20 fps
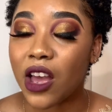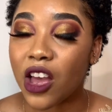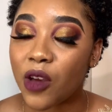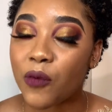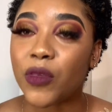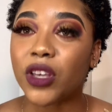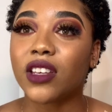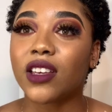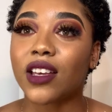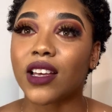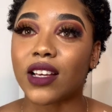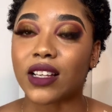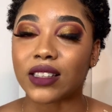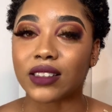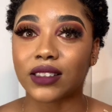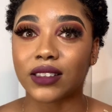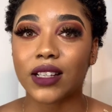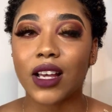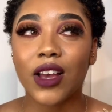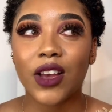
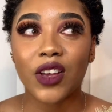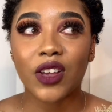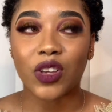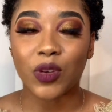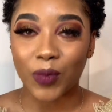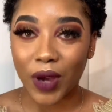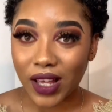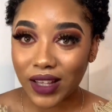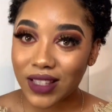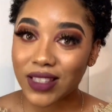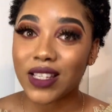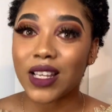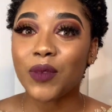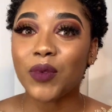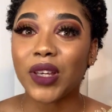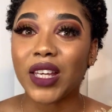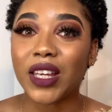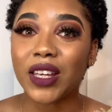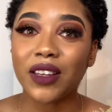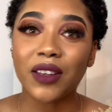because you might see
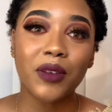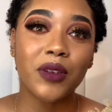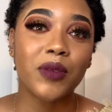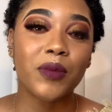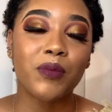me,